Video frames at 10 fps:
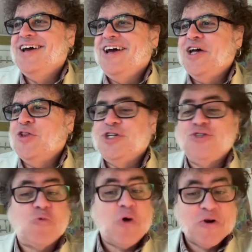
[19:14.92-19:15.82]
at
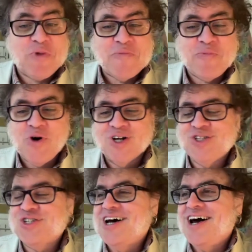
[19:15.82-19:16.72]
least one of my
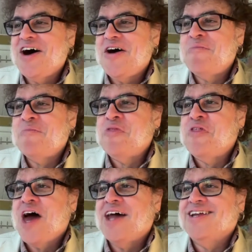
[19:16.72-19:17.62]
books
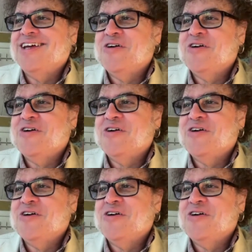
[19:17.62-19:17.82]
that